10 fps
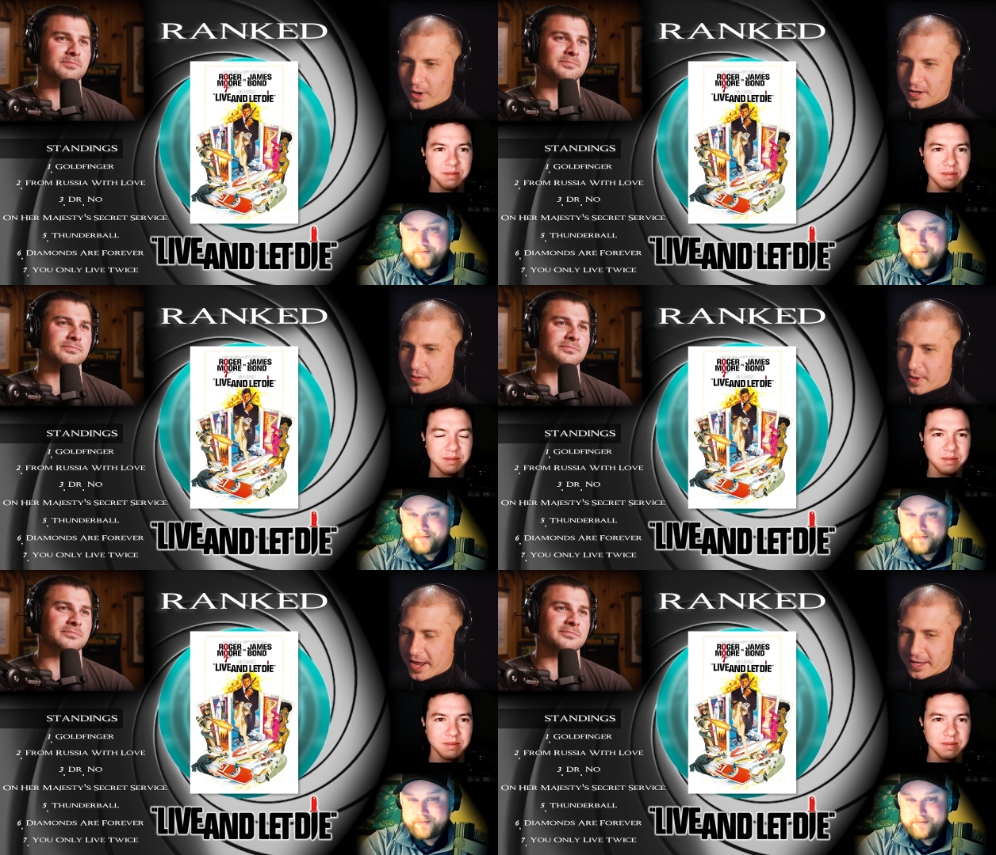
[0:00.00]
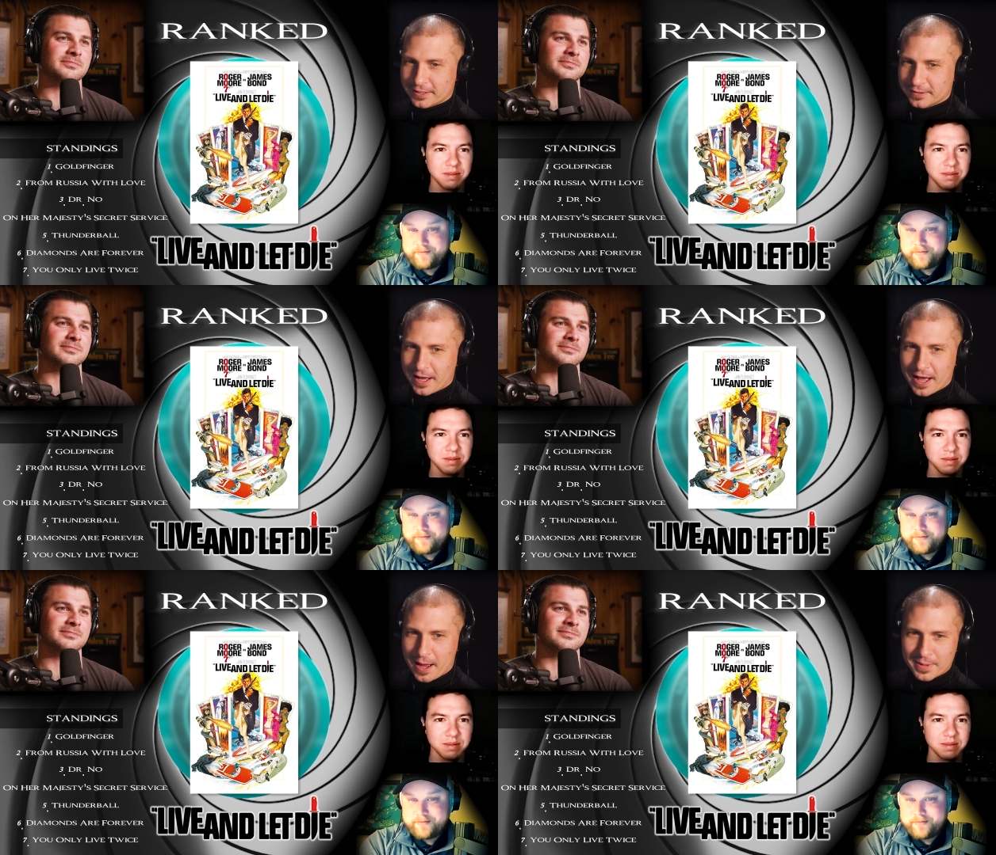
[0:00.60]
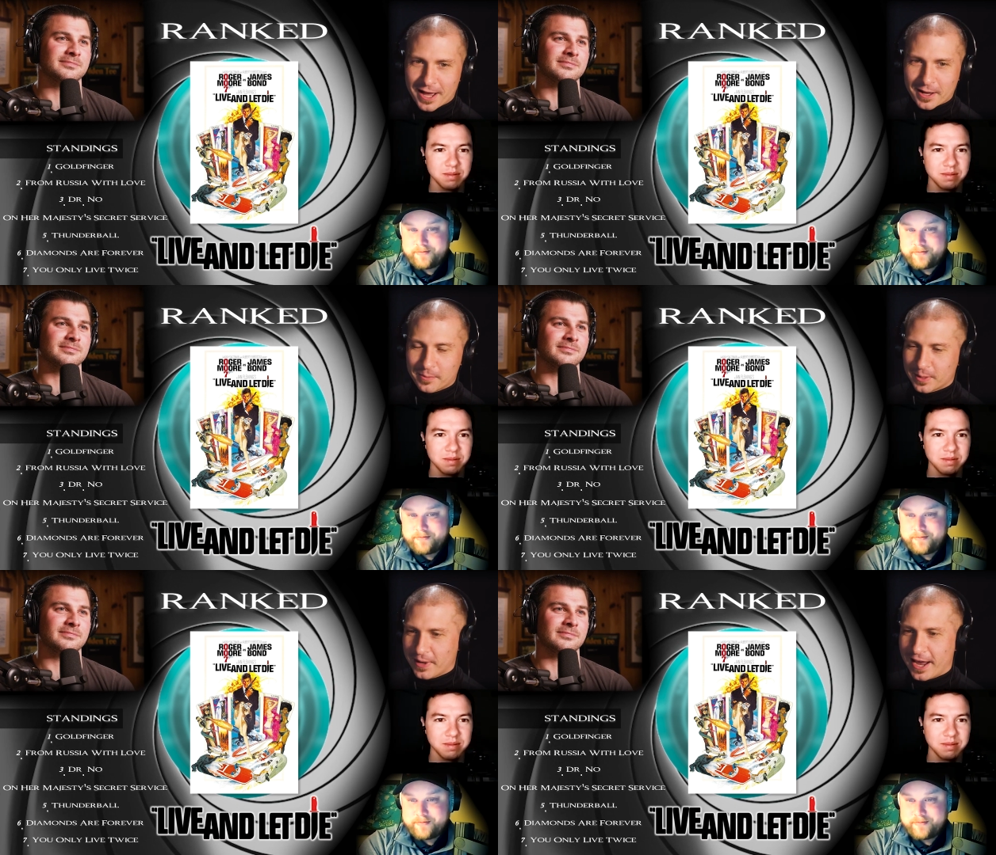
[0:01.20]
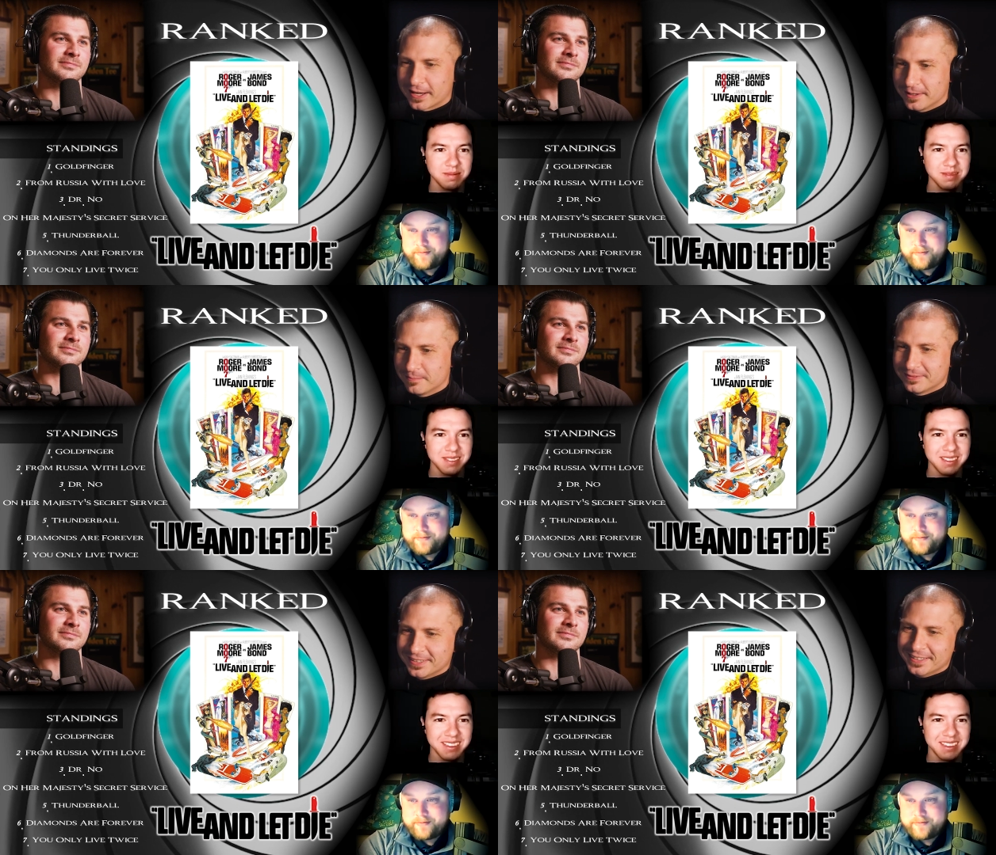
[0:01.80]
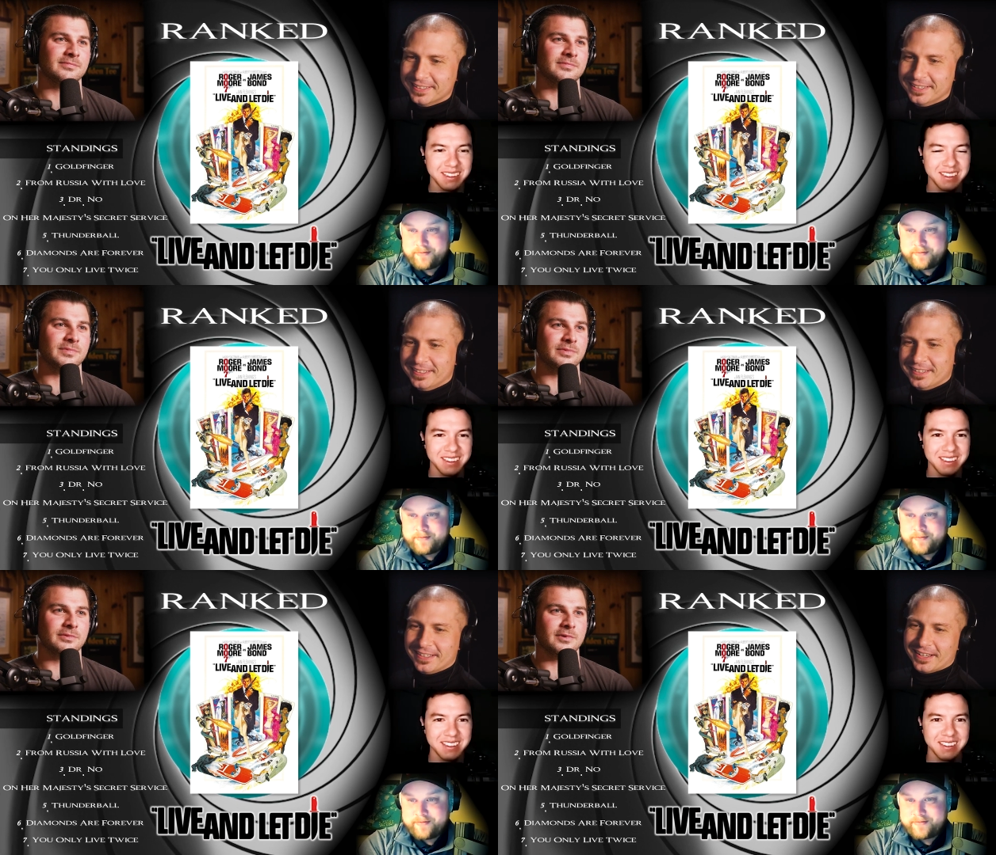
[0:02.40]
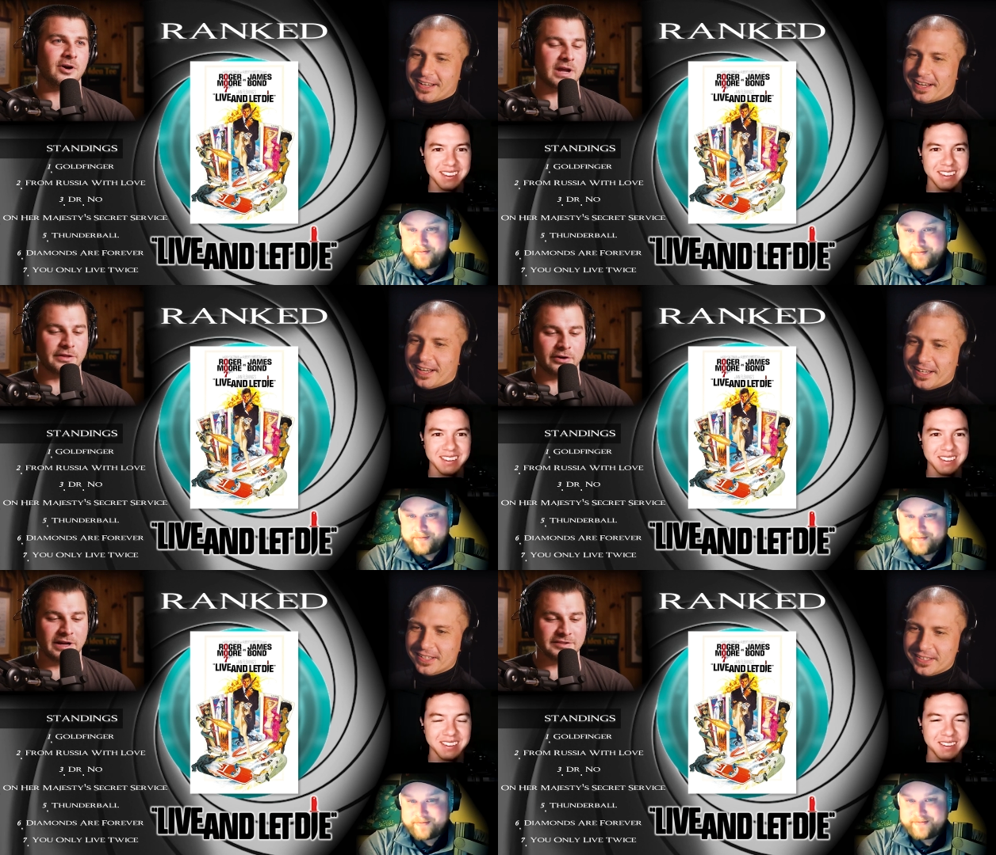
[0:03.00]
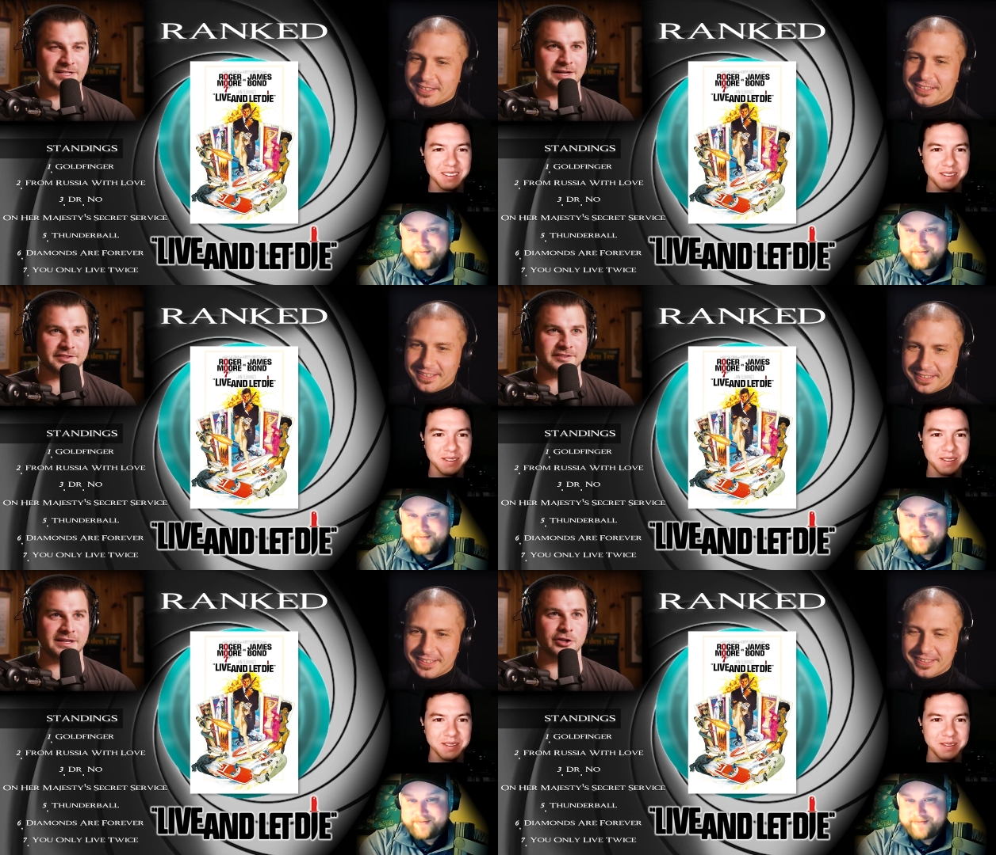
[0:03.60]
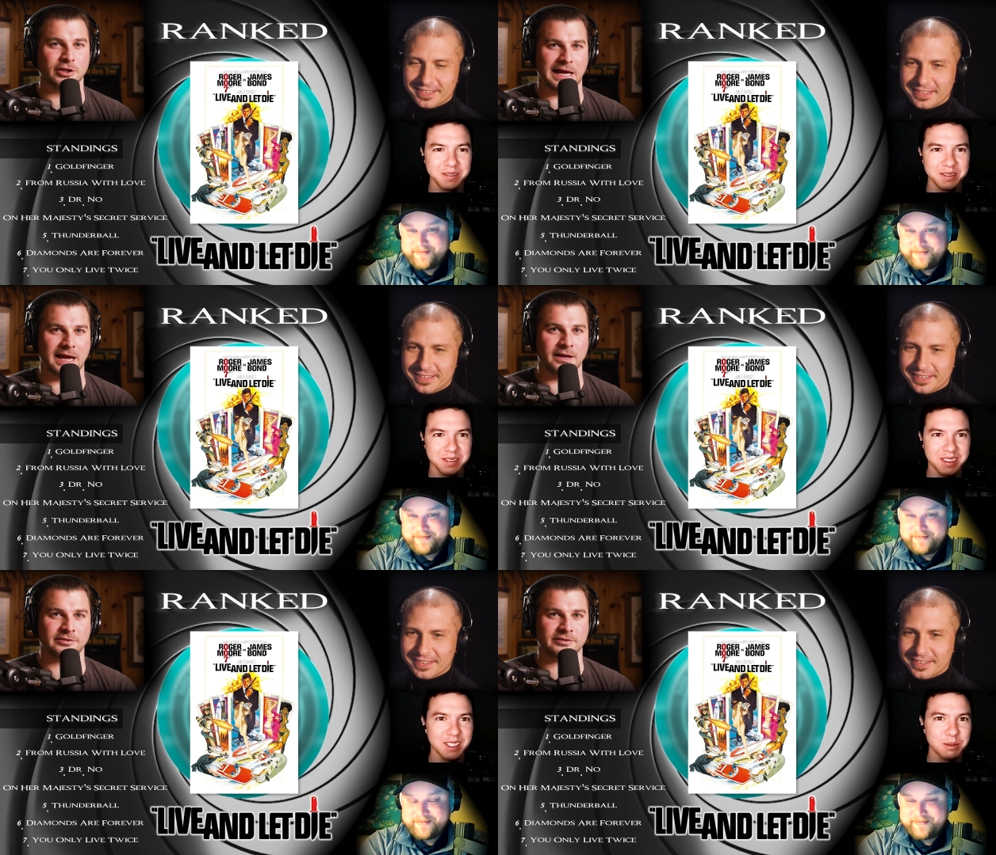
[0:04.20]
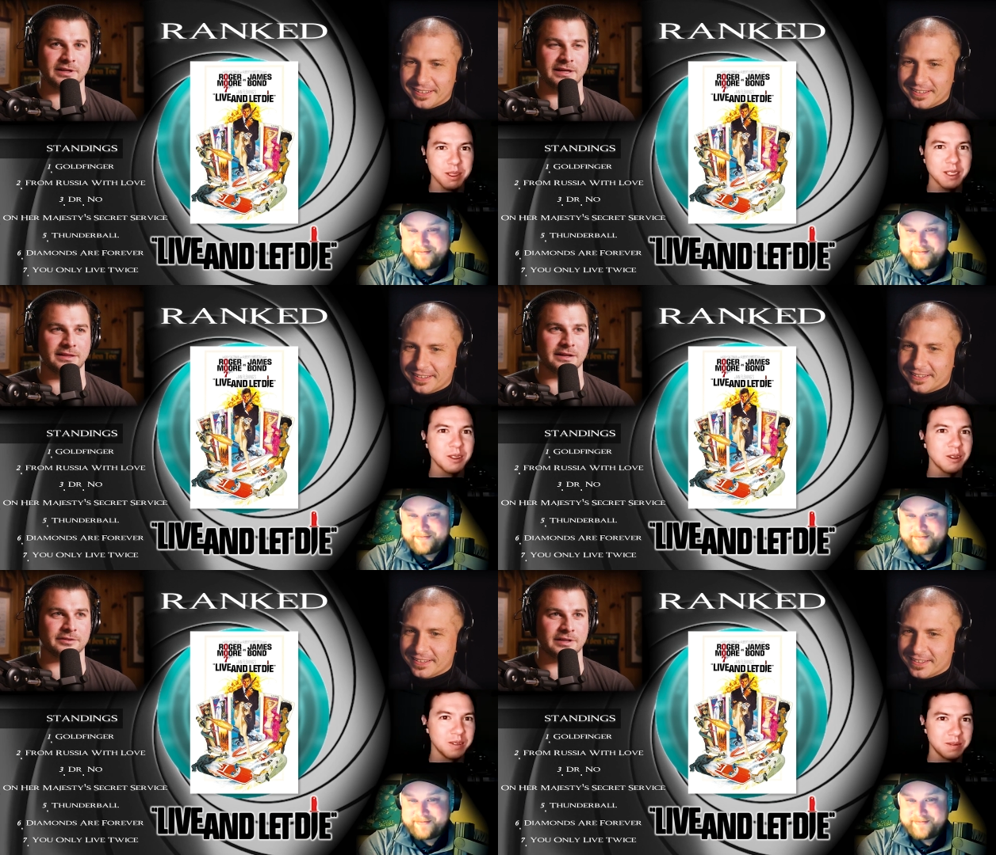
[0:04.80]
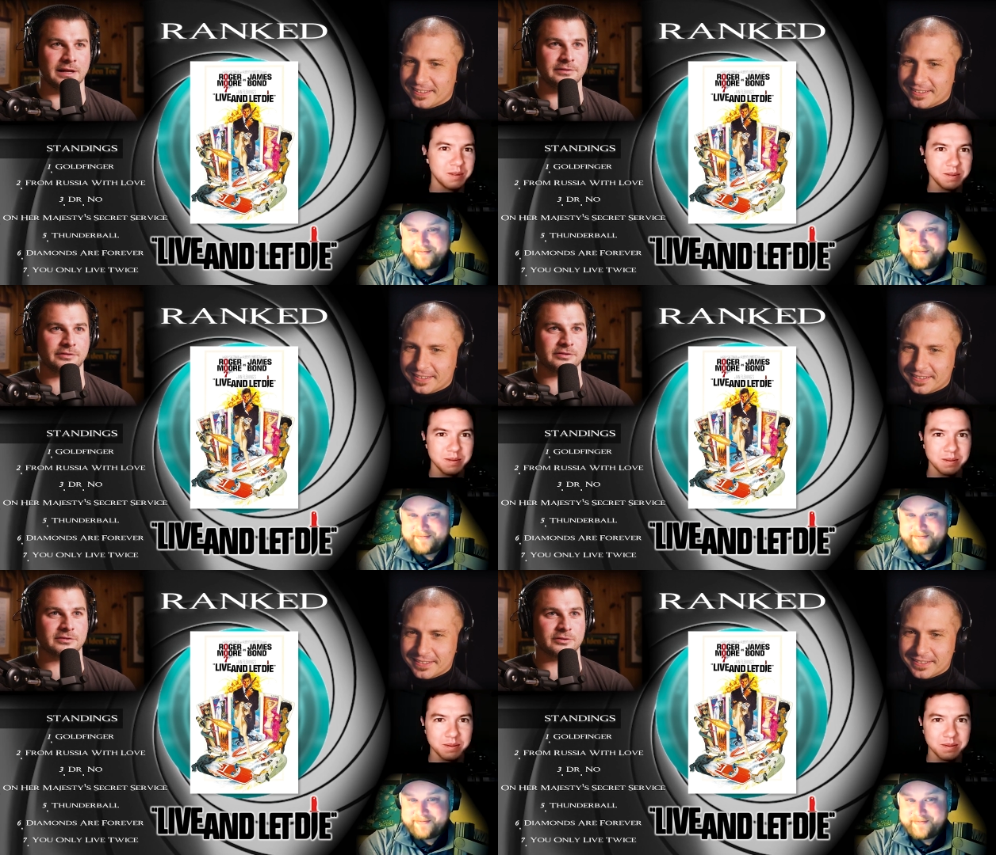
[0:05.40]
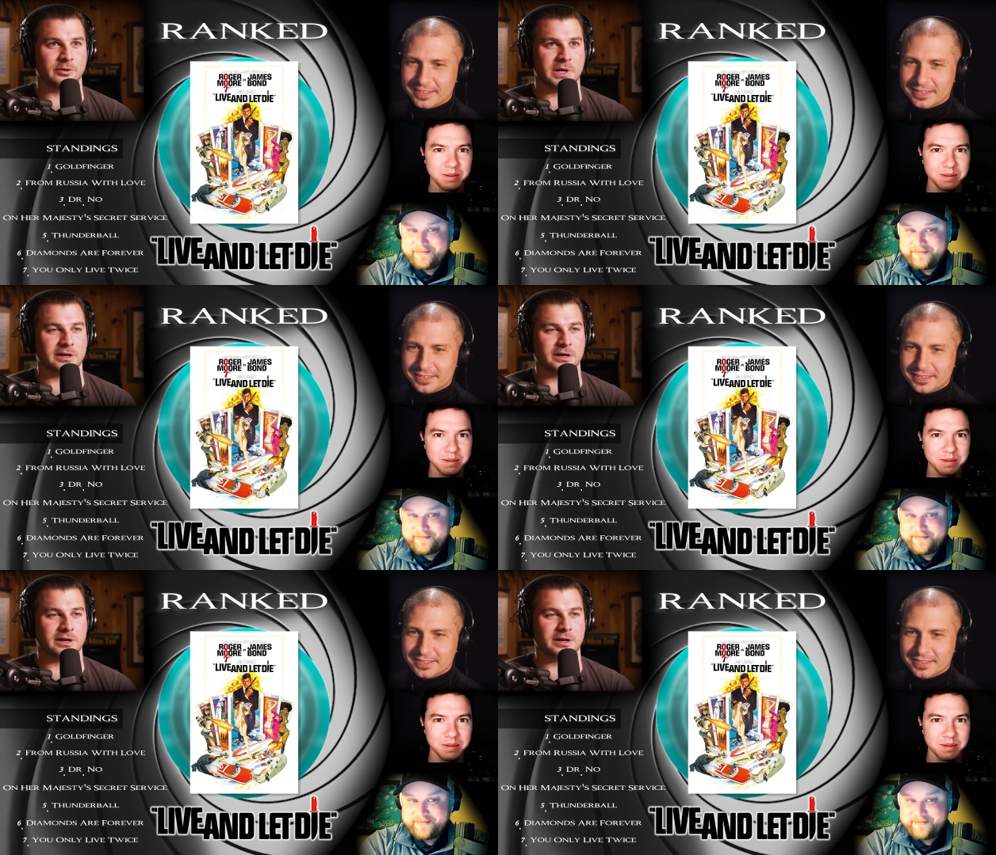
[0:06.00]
Speaker 1: way to the bank. I'm not coming back. Hmm. Hmm.
Speaker 2: uh, okay, there isn't a single S cool. in that sentence, so